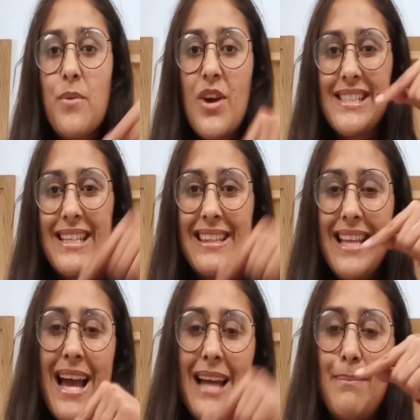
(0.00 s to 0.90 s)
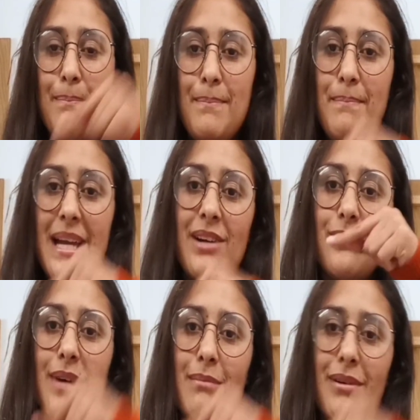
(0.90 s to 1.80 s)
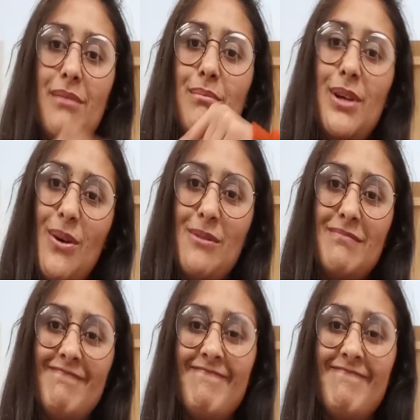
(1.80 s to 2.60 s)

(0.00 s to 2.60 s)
pressing that big red button below.